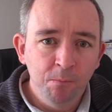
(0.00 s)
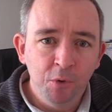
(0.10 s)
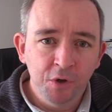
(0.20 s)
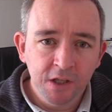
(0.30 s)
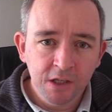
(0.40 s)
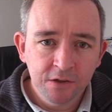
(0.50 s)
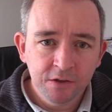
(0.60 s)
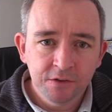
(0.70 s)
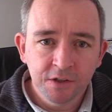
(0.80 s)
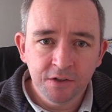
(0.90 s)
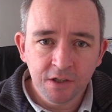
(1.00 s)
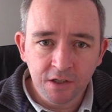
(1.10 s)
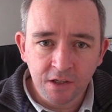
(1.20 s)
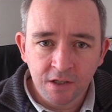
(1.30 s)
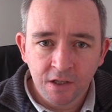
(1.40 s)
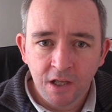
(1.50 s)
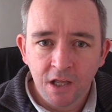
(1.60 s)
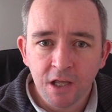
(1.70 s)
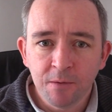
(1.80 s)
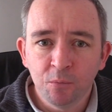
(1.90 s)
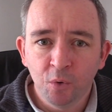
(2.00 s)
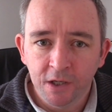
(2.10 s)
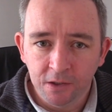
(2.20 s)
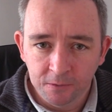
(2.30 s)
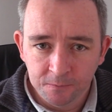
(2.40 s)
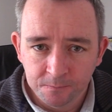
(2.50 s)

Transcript: Mohain na daoine imwail.